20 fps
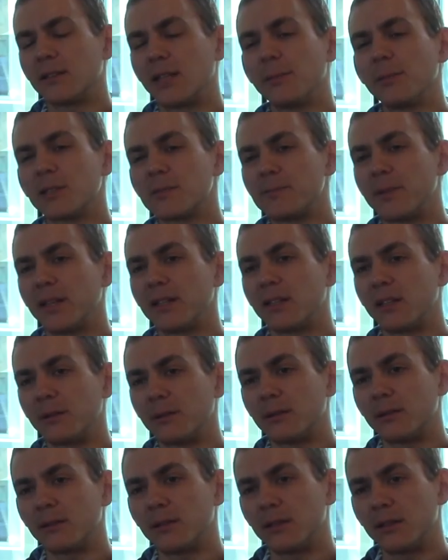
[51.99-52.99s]
Double spending
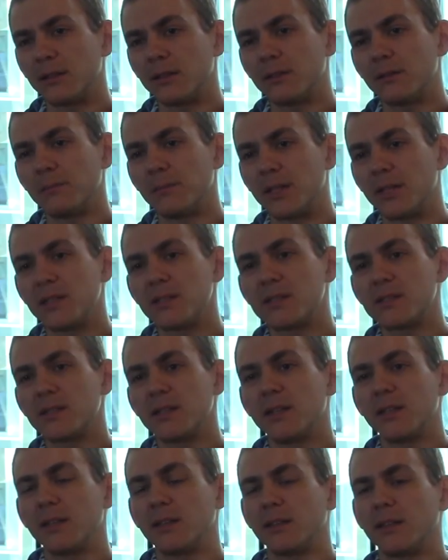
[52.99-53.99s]
means
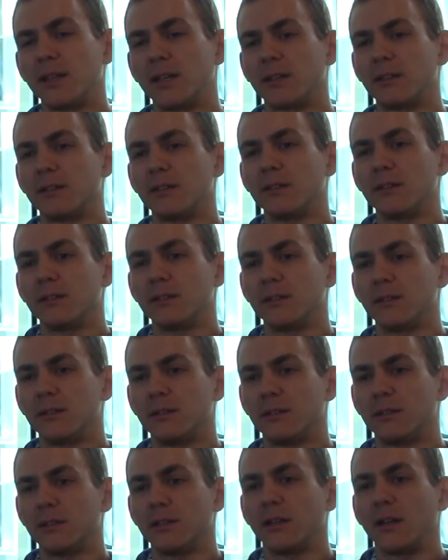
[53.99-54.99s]
that
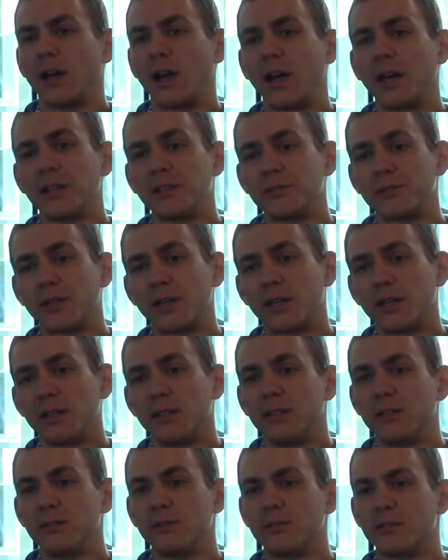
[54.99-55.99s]
uh, I try
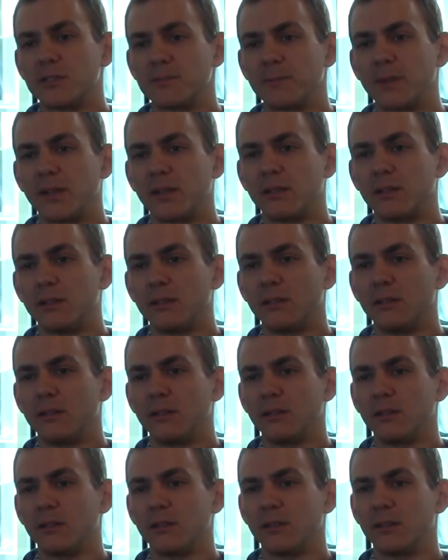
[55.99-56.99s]
to spend
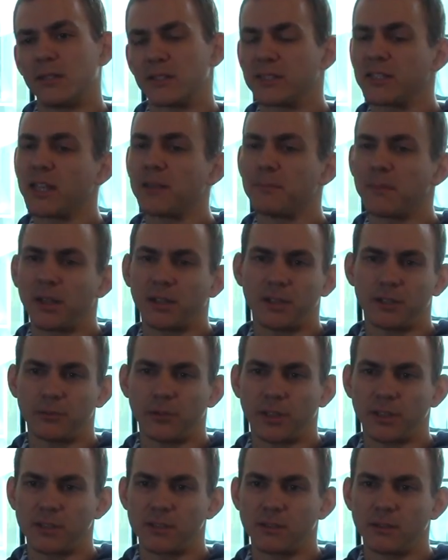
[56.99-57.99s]
the same money
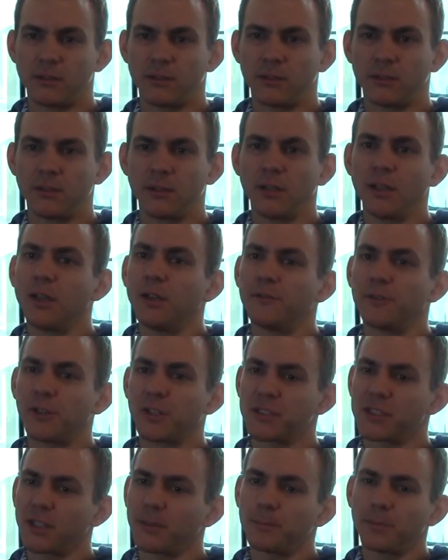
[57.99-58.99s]
twice. For
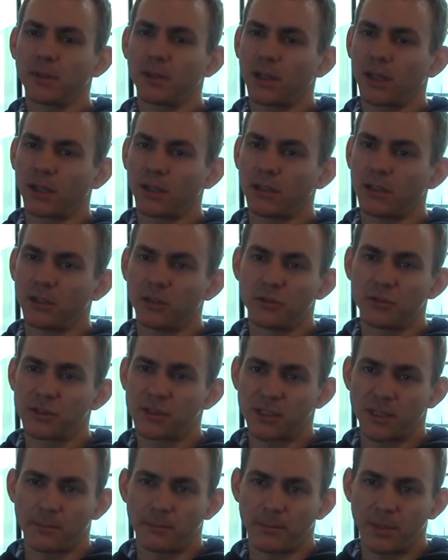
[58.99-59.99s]
example, I
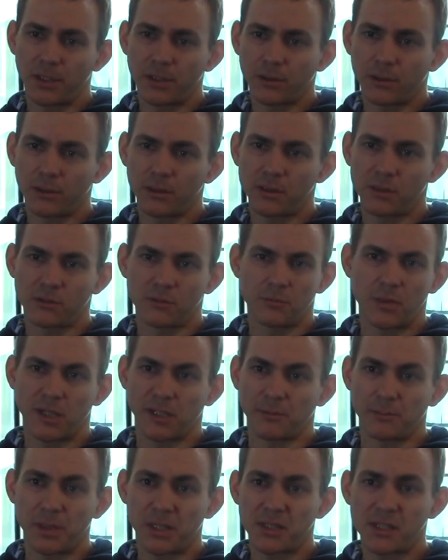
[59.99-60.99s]
use some bitcoins to buy
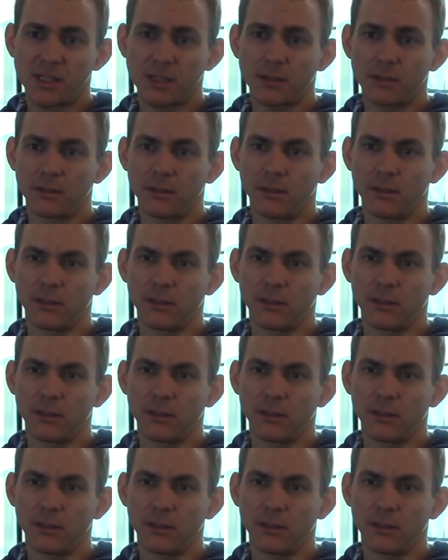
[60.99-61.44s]
a pizza.